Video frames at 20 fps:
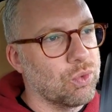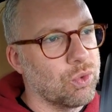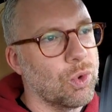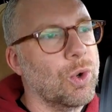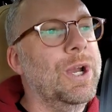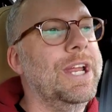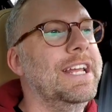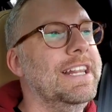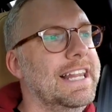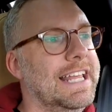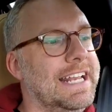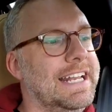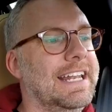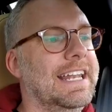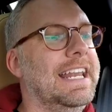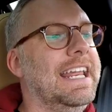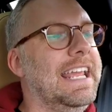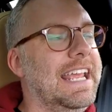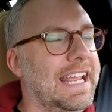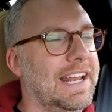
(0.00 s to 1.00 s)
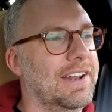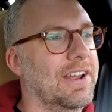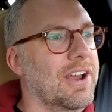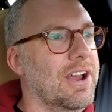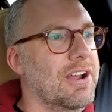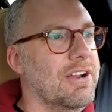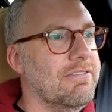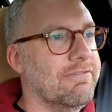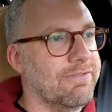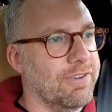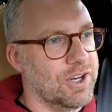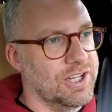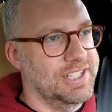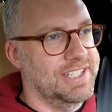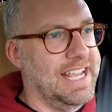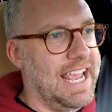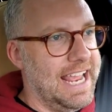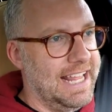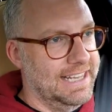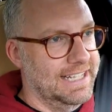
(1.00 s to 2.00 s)
really need for
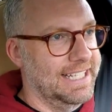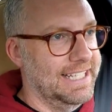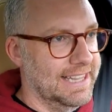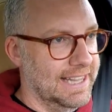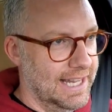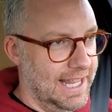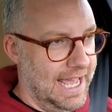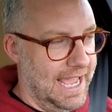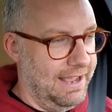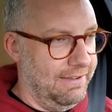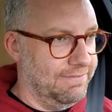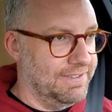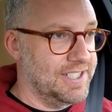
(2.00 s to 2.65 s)
daily life.